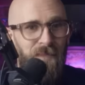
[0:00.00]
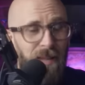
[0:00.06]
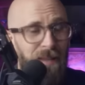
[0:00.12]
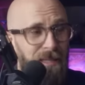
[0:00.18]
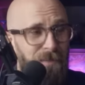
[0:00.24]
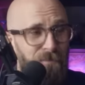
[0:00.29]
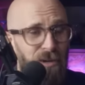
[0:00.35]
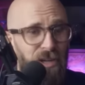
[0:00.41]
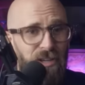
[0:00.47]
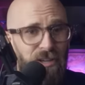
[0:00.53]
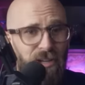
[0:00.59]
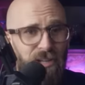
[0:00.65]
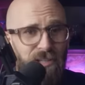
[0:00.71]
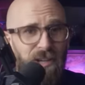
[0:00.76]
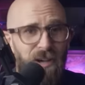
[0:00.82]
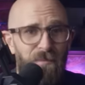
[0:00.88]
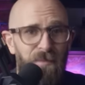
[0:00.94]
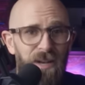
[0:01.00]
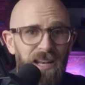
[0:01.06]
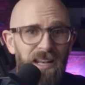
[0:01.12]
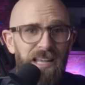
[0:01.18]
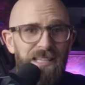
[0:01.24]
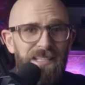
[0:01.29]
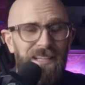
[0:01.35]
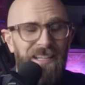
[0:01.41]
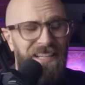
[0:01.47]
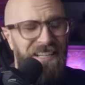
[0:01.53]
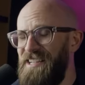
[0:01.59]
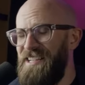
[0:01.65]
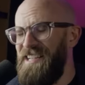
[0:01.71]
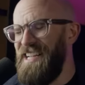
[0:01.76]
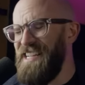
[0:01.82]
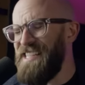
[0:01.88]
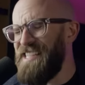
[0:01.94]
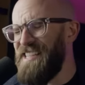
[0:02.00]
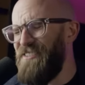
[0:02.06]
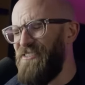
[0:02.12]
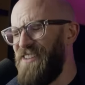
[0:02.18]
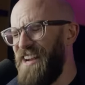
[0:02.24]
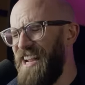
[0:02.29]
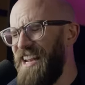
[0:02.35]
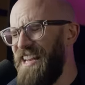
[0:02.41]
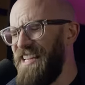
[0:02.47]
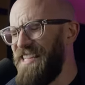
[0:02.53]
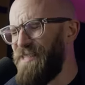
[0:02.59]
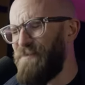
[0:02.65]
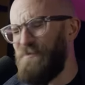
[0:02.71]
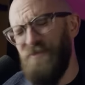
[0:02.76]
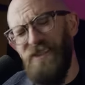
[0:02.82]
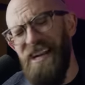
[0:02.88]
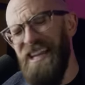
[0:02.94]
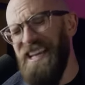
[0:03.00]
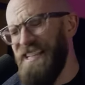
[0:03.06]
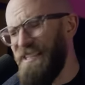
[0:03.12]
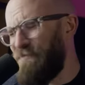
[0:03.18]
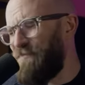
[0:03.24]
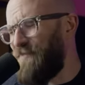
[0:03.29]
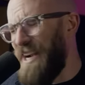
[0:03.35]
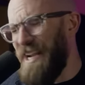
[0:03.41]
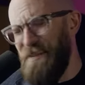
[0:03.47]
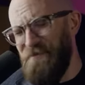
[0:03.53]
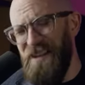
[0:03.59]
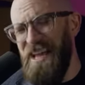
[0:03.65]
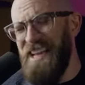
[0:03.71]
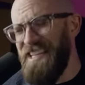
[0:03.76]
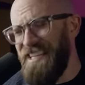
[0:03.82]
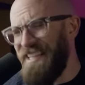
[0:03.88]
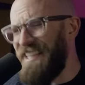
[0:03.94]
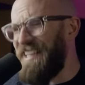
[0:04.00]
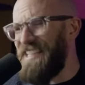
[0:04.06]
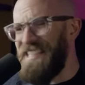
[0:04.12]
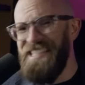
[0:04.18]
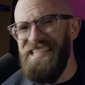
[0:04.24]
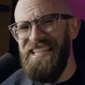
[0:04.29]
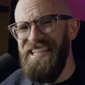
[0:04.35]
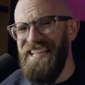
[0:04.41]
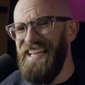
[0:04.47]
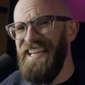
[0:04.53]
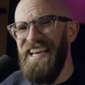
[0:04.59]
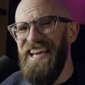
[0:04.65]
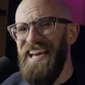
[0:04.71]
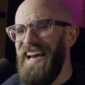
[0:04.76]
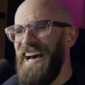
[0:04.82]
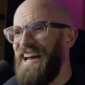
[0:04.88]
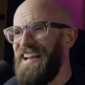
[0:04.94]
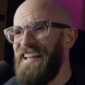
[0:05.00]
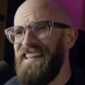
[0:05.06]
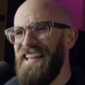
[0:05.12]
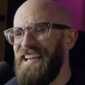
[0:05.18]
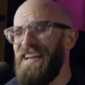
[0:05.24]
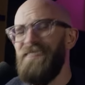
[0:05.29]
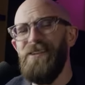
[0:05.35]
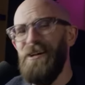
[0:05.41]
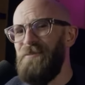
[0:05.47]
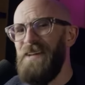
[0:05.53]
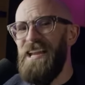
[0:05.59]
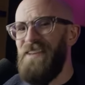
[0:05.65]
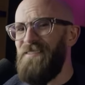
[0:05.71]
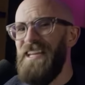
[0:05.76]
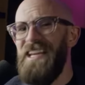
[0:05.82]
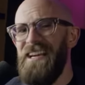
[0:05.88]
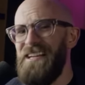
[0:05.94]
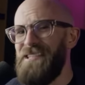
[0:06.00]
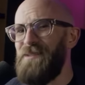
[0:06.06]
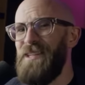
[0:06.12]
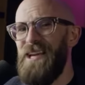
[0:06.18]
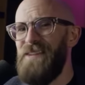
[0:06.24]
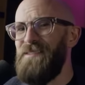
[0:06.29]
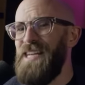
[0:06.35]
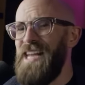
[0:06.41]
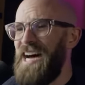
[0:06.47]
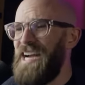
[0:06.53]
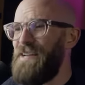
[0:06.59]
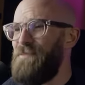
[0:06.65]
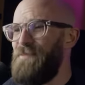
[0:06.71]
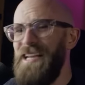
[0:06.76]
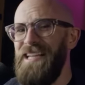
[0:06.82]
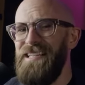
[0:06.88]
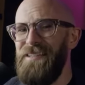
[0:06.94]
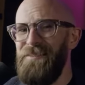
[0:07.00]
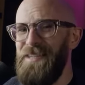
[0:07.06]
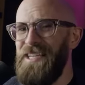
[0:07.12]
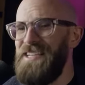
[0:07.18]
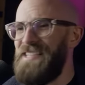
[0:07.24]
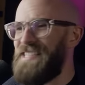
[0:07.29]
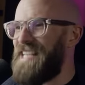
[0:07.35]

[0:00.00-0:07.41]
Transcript: Now that's pretty good, but unless it's pretty bloody good. I don't think I've got many videos with over 9 million views,